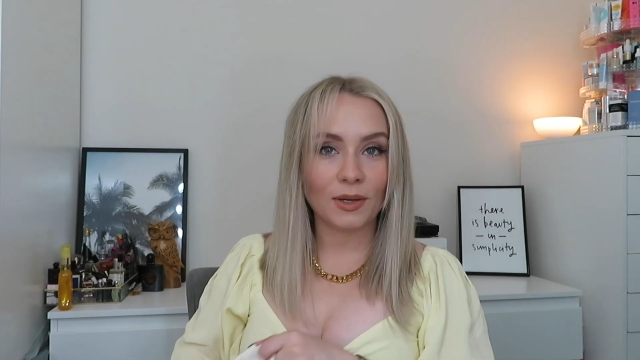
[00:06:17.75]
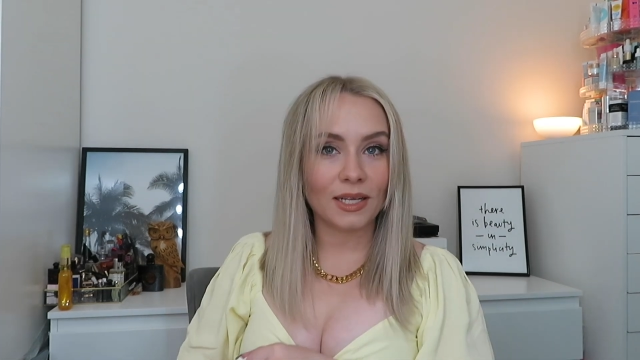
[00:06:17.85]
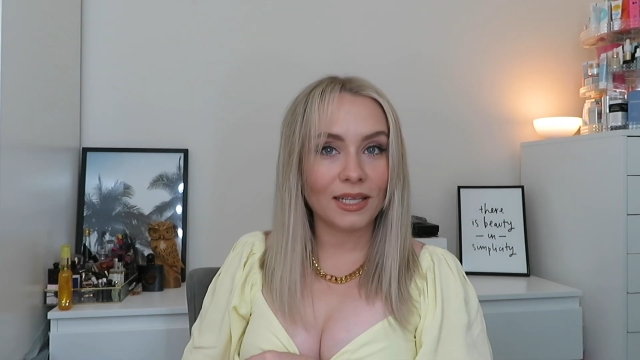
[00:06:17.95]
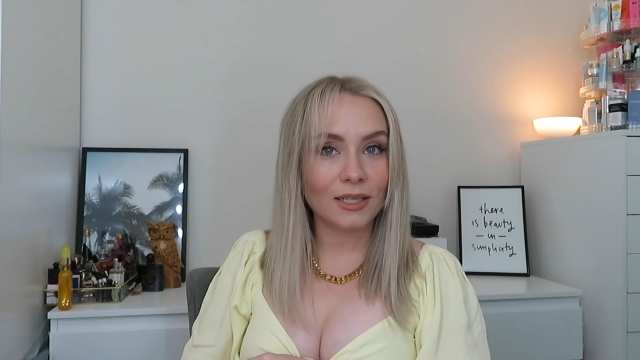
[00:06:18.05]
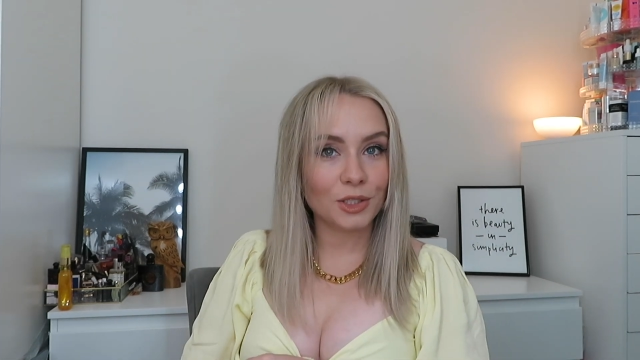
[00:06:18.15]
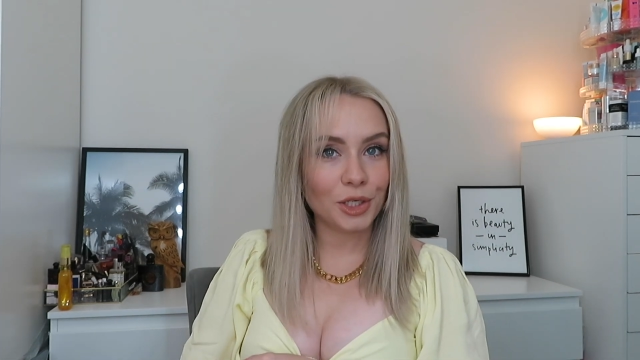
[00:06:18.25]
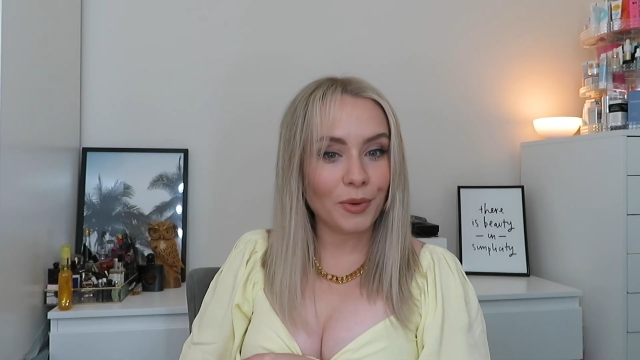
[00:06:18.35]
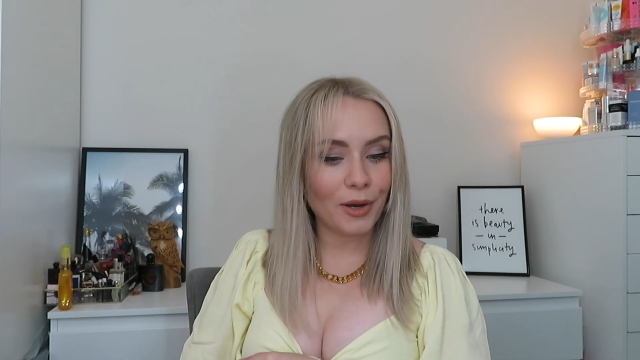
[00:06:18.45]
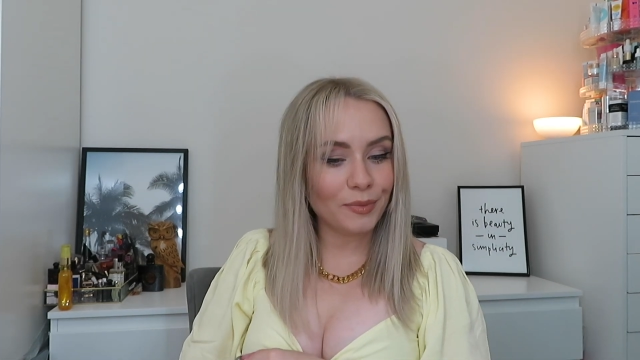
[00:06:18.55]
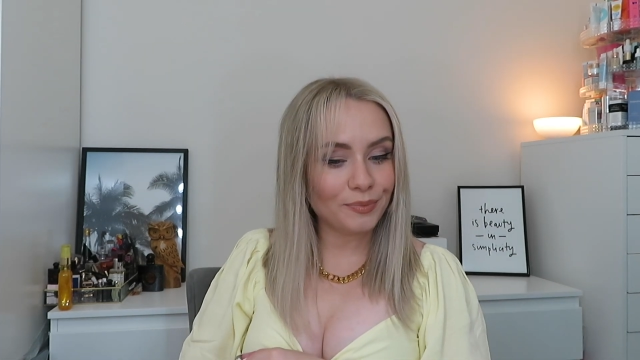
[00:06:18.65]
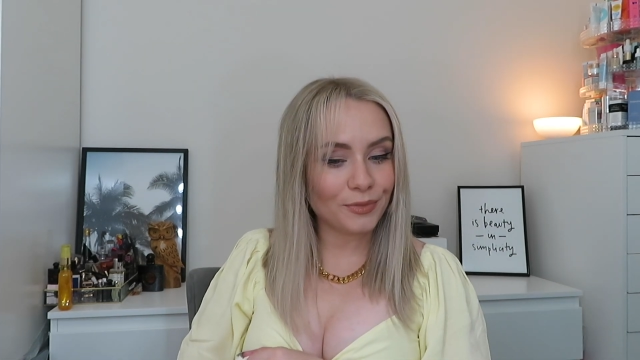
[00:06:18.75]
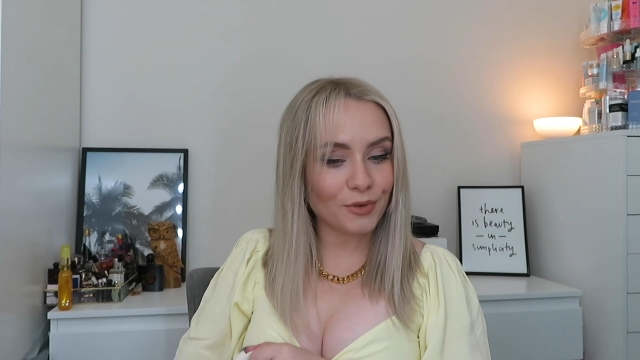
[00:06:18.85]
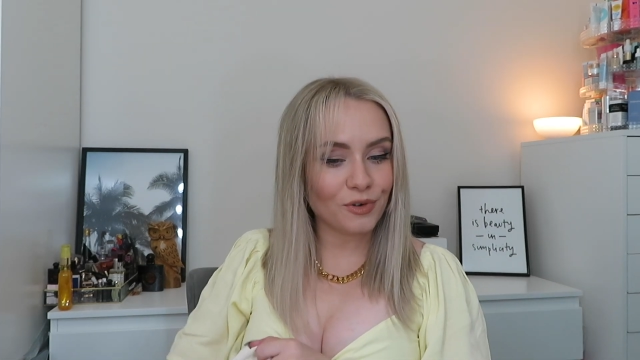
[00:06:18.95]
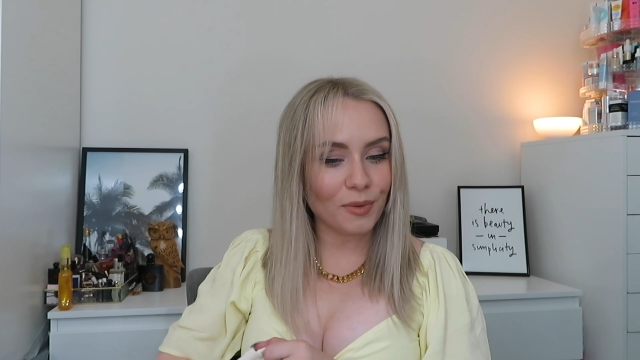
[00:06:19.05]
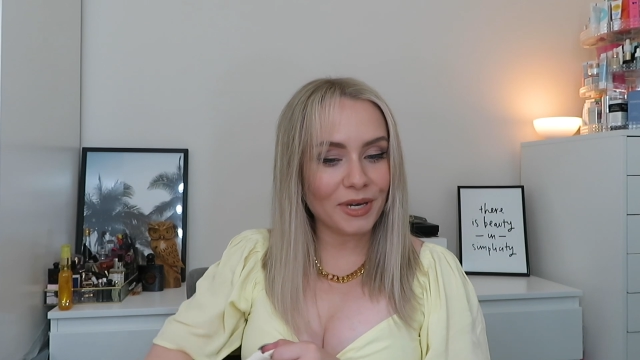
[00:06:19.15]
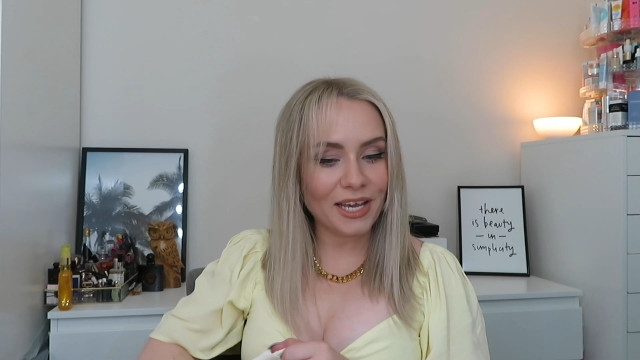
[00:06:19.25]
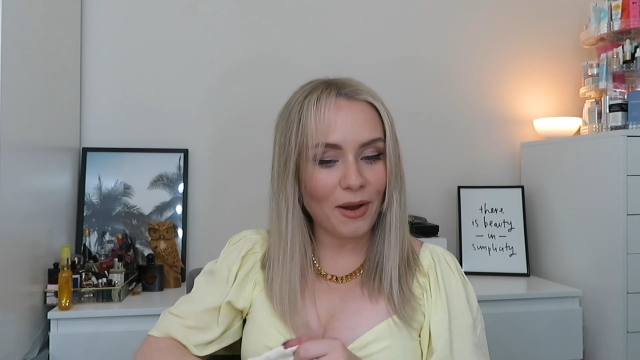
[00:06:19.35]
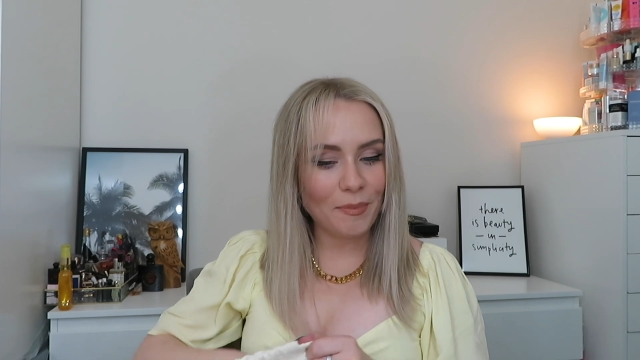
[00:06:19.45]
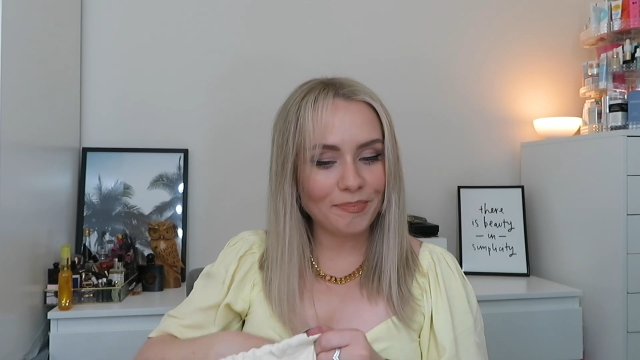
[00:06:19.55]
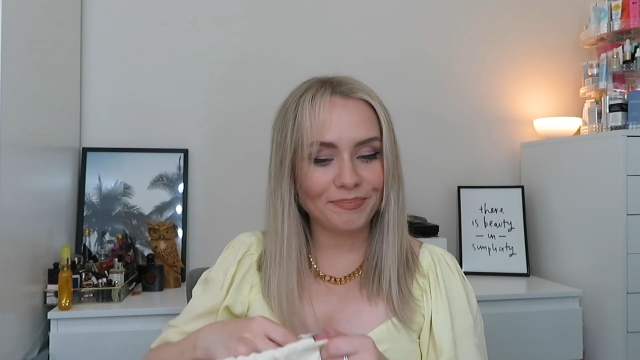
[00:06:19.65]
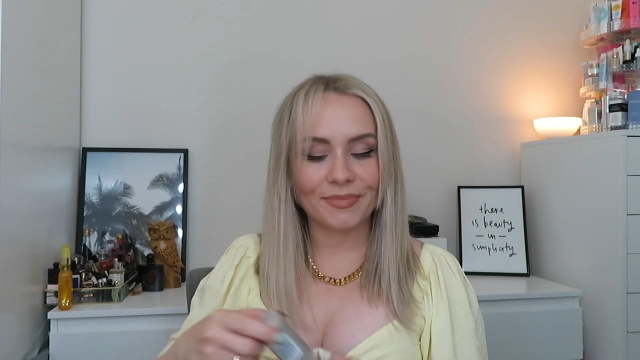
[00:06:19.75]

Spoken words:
got a little duo from Neon.